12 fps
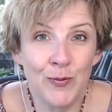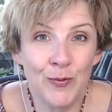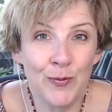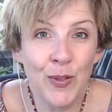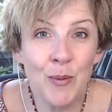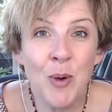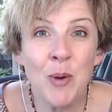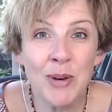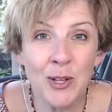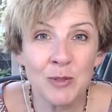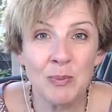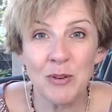for the moment,
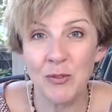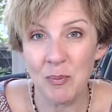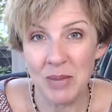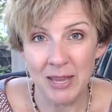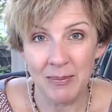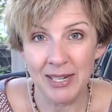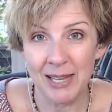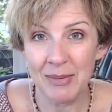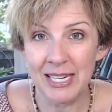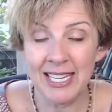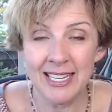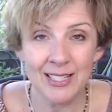I'll speak for me, but I mean,
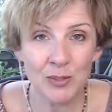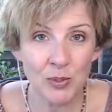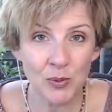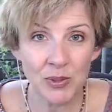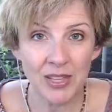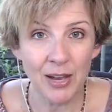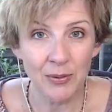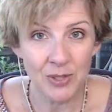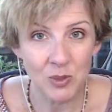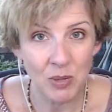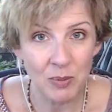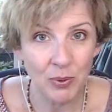he has worked with
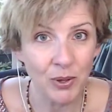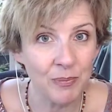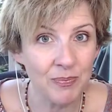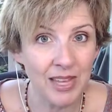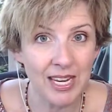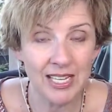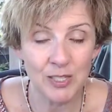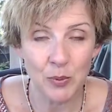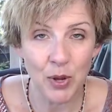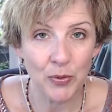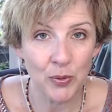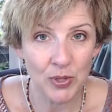countless people that he has
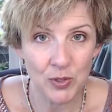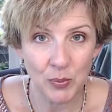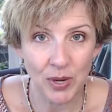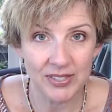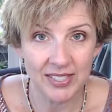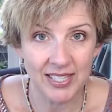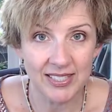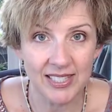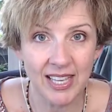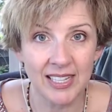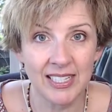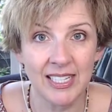brought through this process,
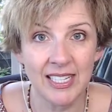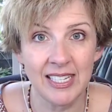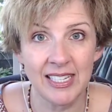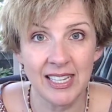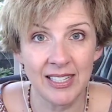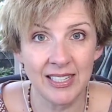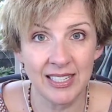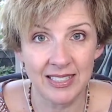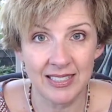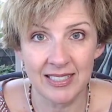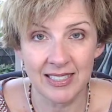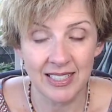that he
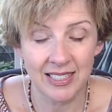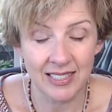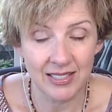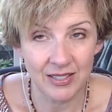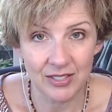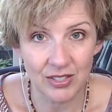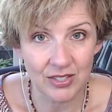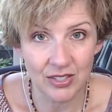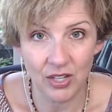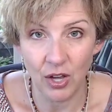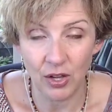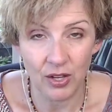is just
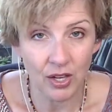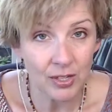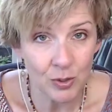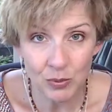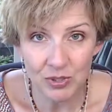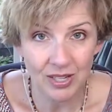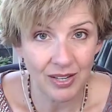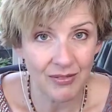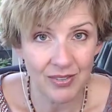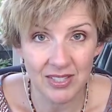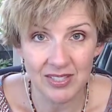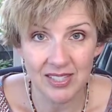100%
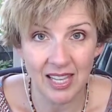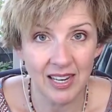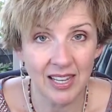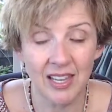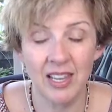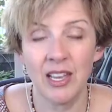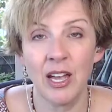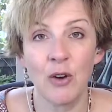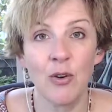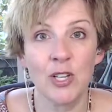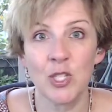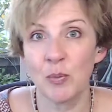convinced that
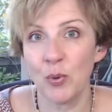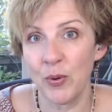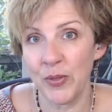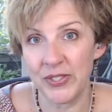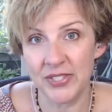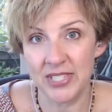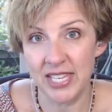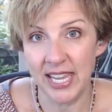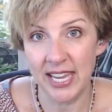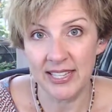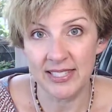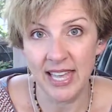across the board, this is the
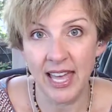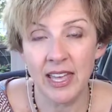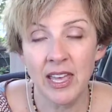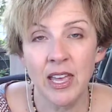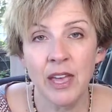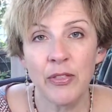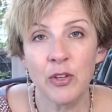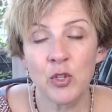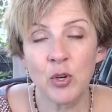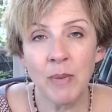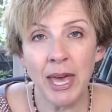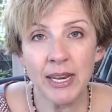case, that the
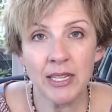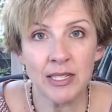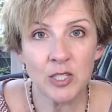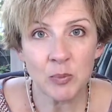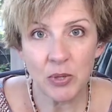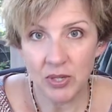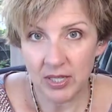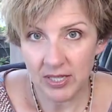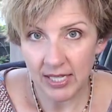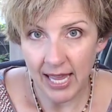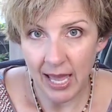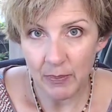traumatic experience
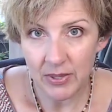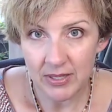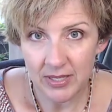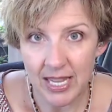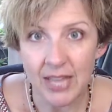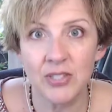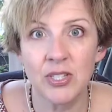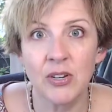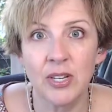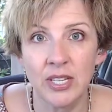that happens, yes, there